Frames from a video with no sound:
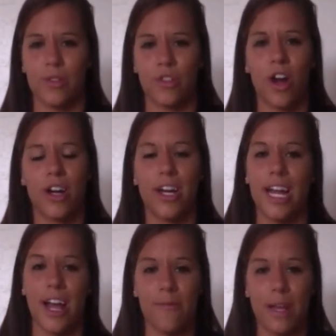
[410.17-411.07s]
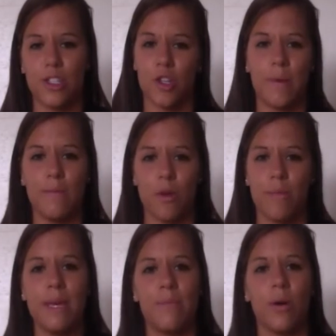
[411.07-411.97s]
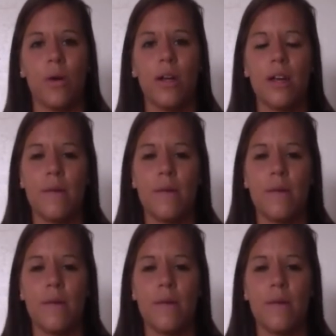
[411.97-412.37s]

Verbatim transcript: stronger and I've met so many more people